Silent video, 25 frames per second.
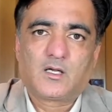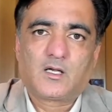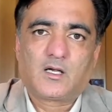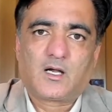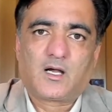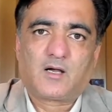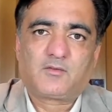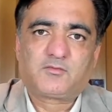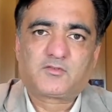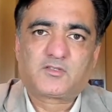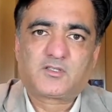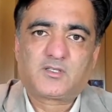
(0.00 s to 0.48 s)

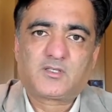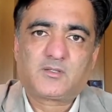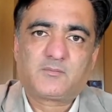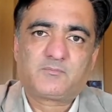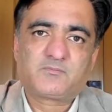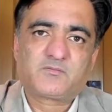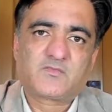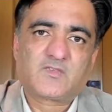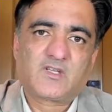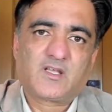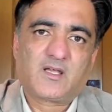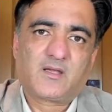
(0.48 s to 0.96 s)
After
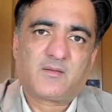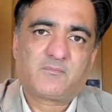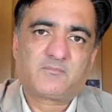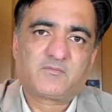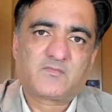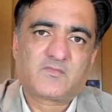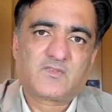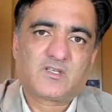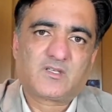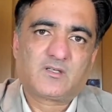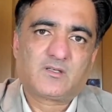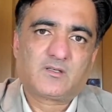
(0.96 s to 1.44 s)

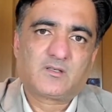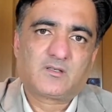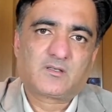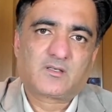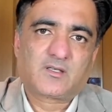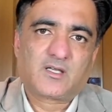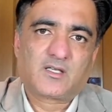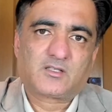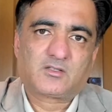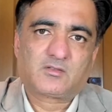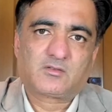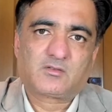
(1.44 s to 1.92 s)

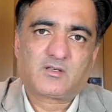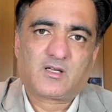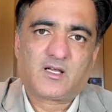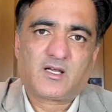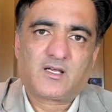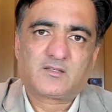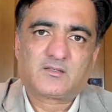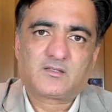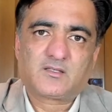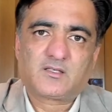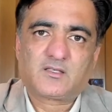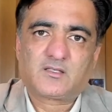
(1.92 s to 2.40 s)

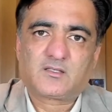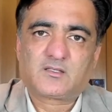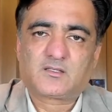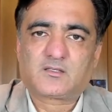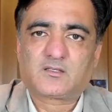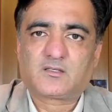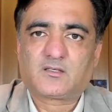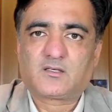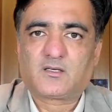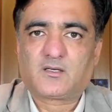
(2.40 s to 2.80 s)
categorizing